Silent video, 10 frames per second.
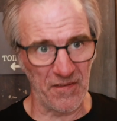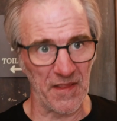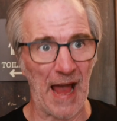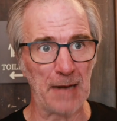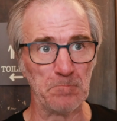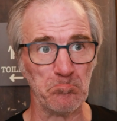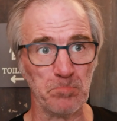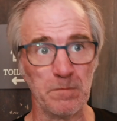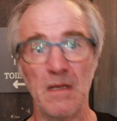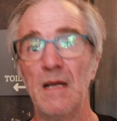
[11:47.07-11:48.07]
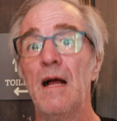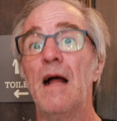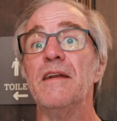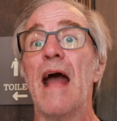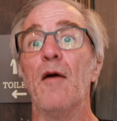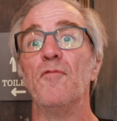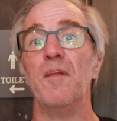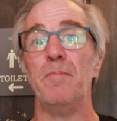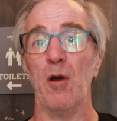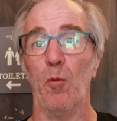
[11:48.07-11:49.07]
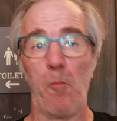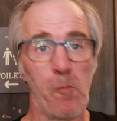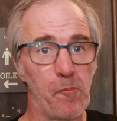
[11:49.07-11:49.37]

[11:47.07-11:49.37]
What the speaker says: for that. Now, the bill.